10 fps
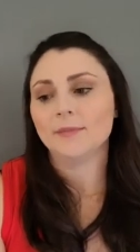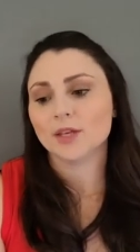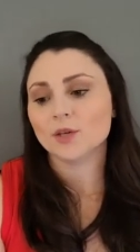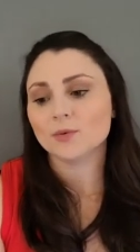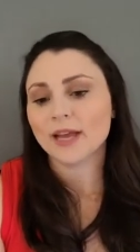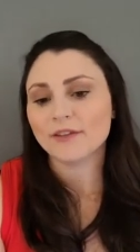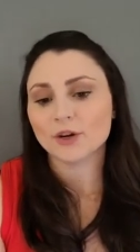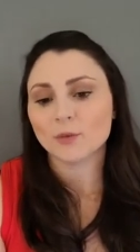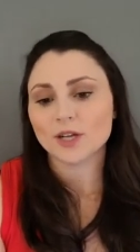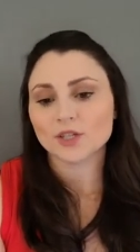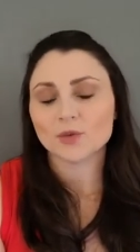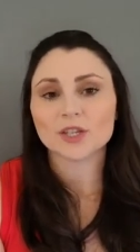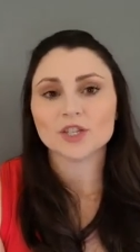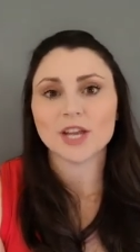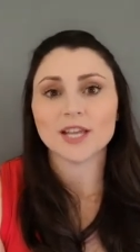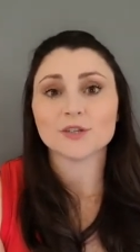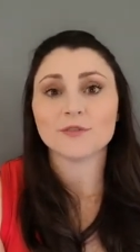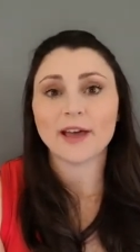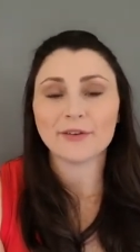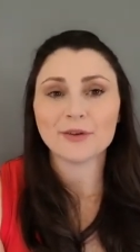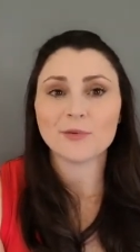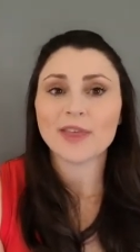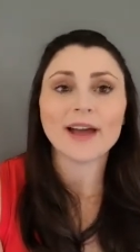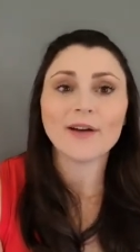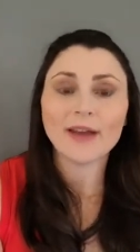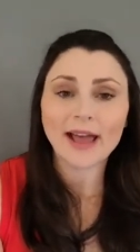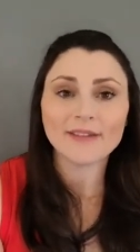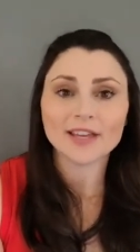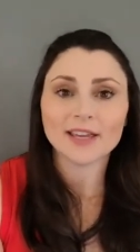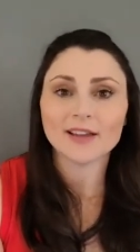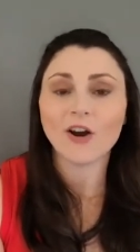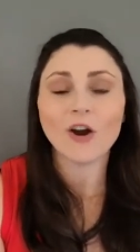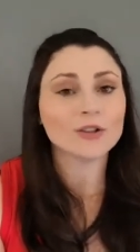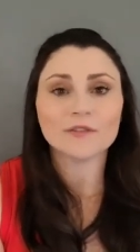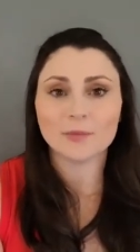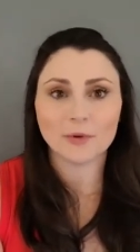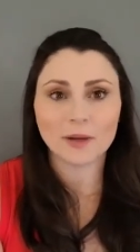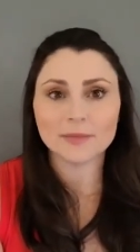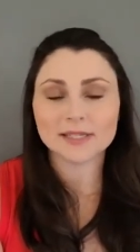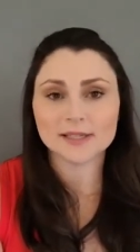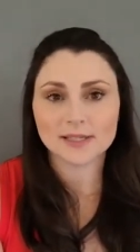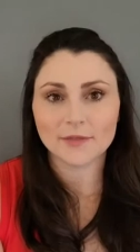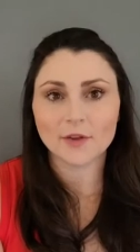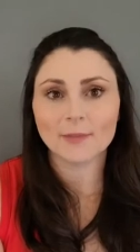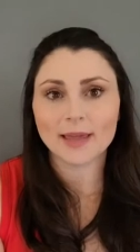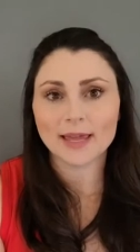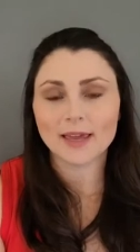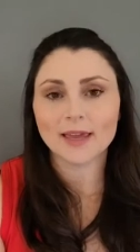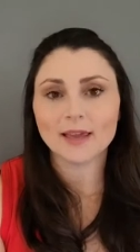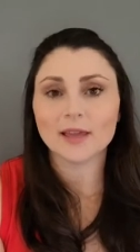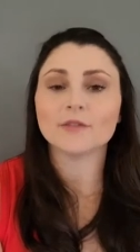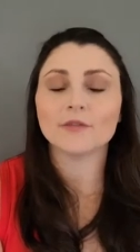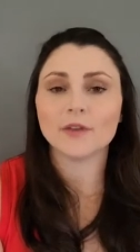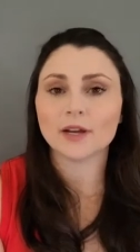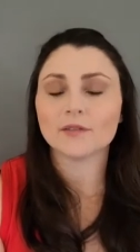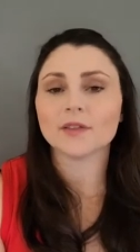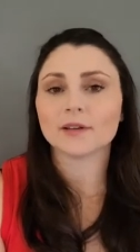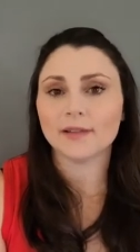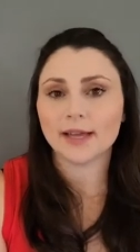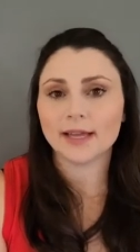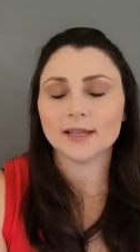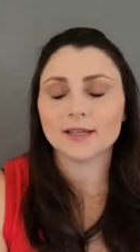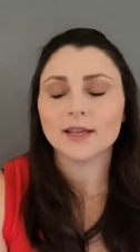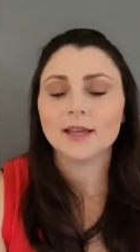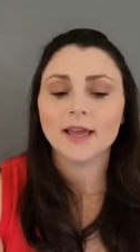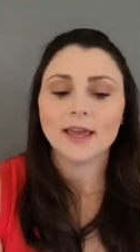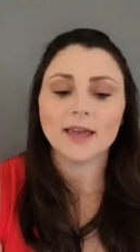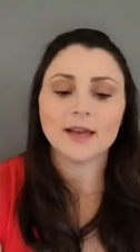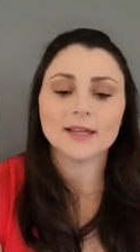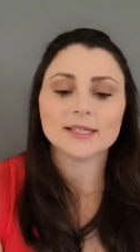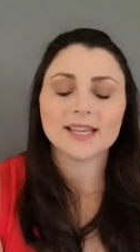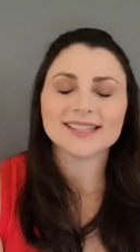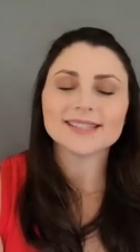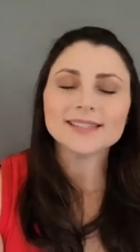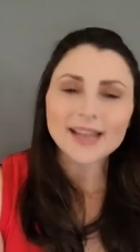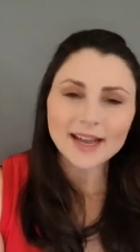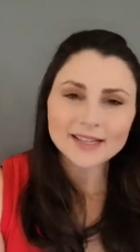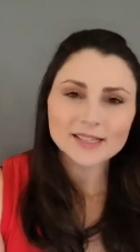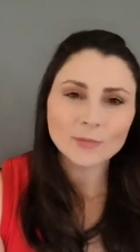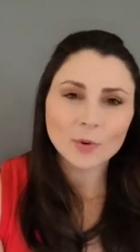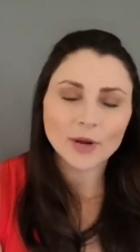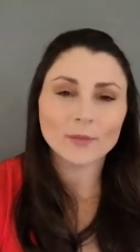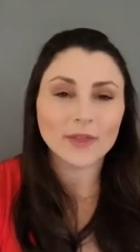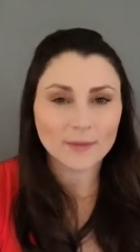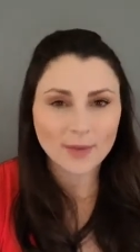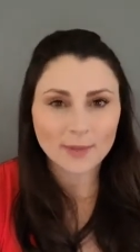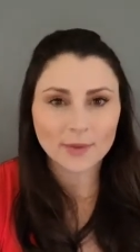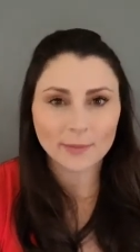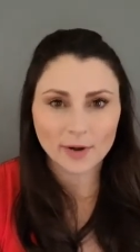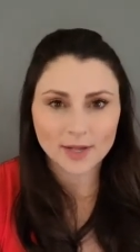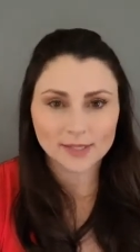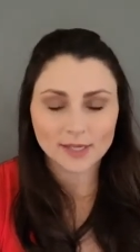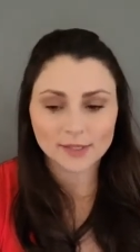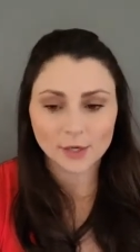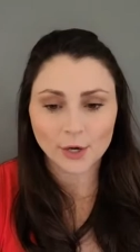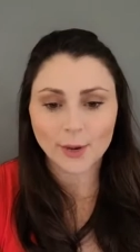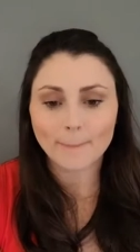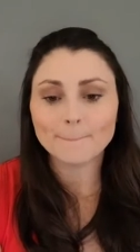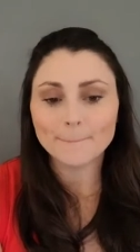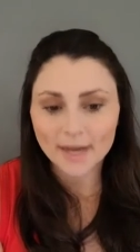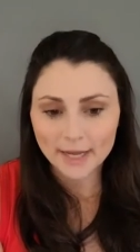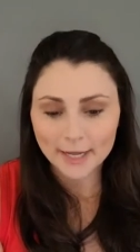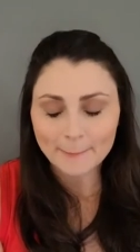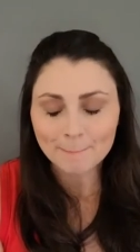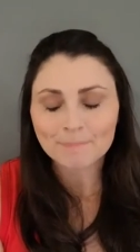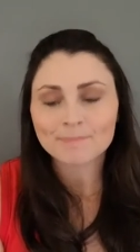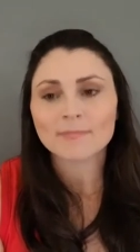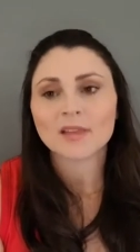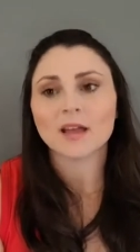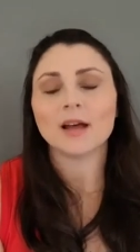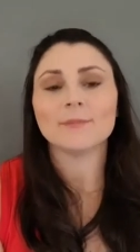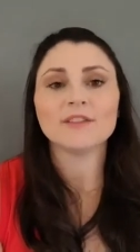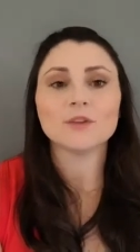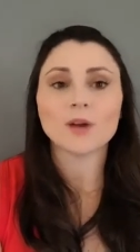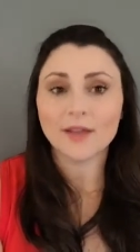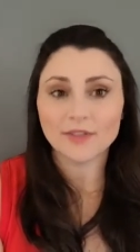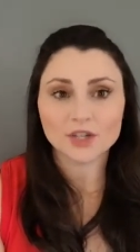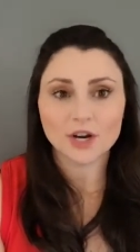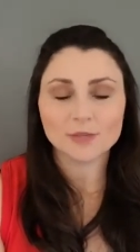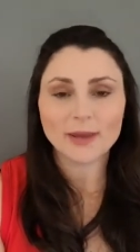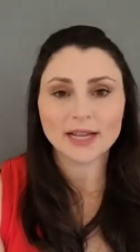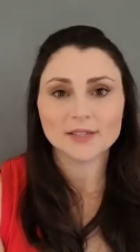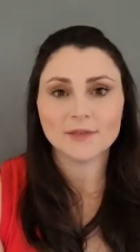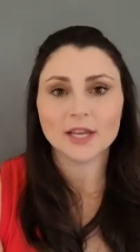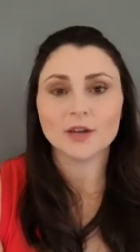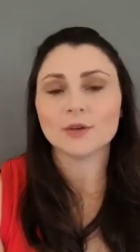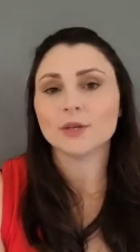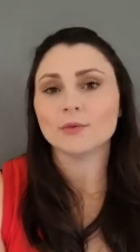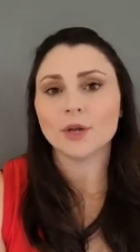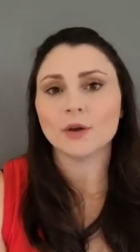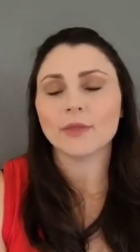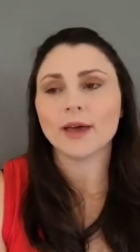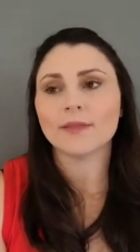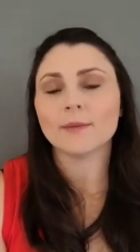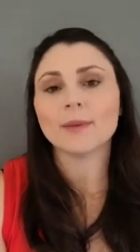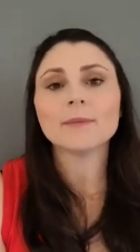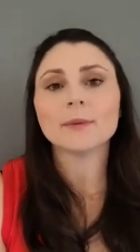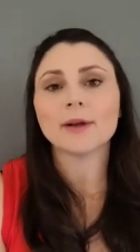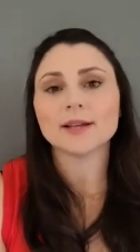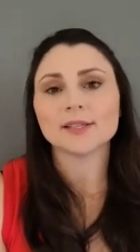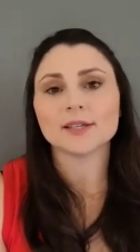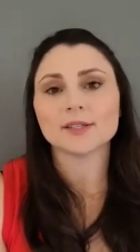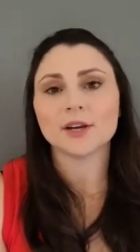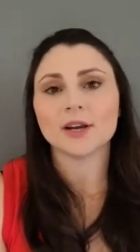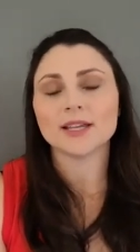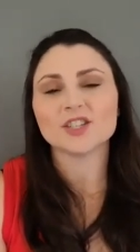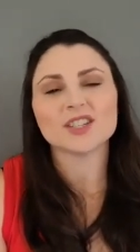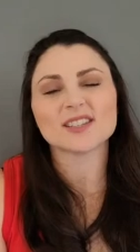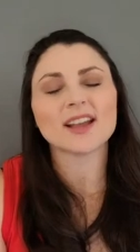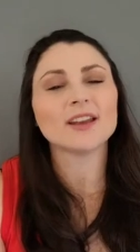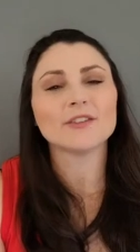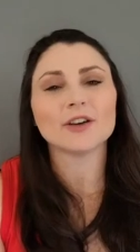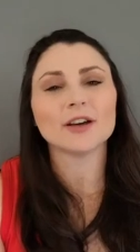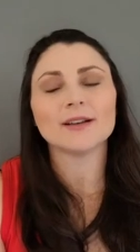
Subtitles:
You never want to exchange value without having all of the promises that they're making in front of the client. And it's not as important with a payment processor, but if you caught the chargebacks video, you know that the payment processor is just kind of